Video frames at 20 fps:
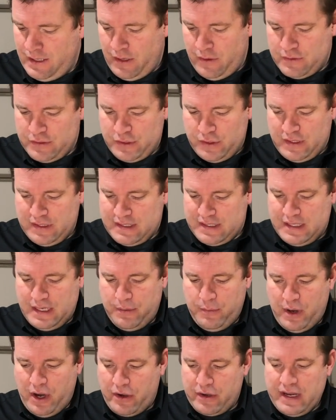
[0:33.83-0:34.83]
Now, as you can
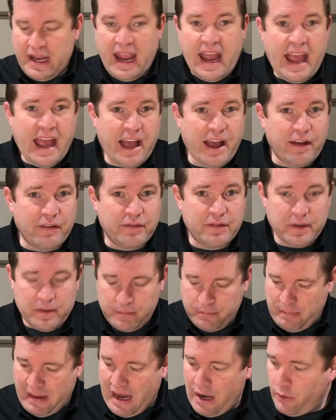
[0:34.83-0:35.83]
see, we already have
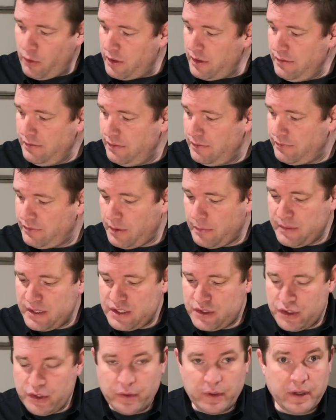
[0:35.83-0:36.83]
power from
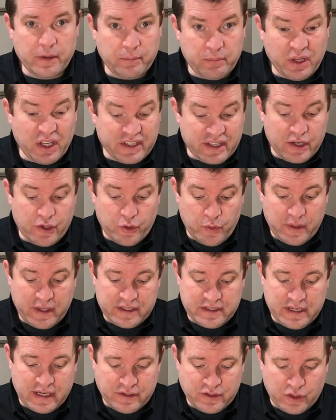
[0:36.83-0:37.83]
this unit plugged into an
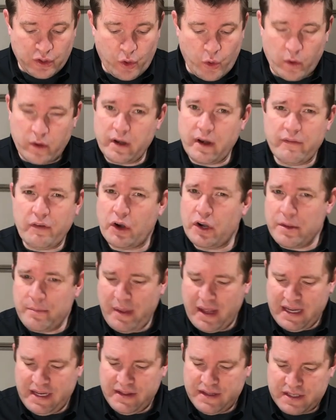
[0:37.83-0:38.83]
extension cord, and I've already
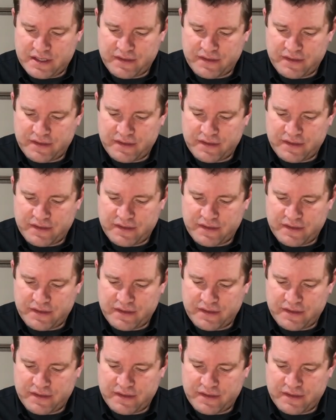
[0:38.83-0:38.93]
been in